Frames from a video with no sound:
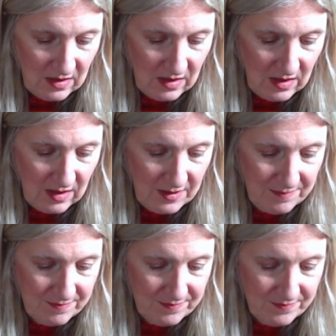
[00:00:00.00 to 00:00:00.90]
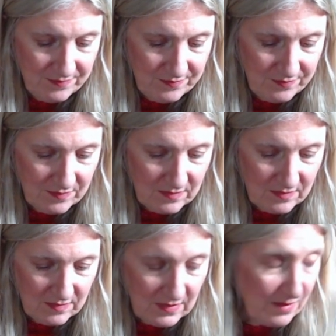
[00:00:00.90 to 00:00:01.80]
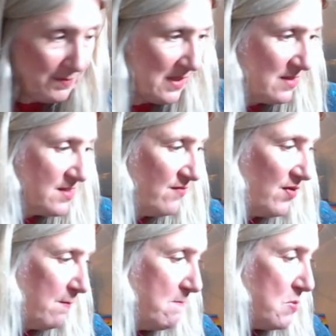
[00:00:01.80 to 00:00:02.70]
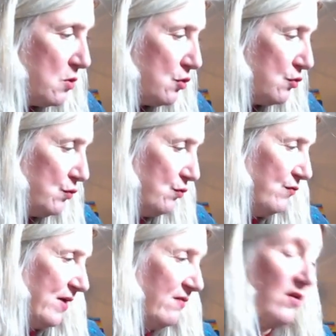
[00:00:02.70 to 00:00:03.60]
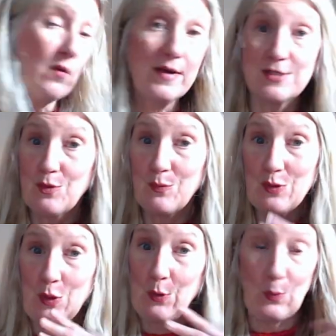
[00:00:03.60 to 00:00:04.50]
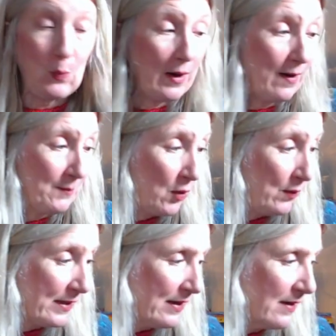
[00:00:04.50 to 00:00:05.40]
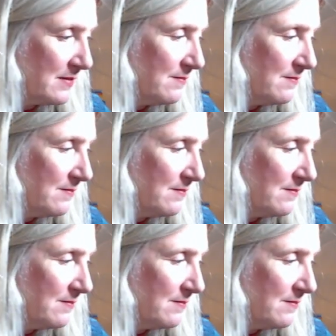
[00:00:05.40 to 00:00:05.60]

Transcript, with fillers: Um, because of the move, even though I don't know where I'm going yet.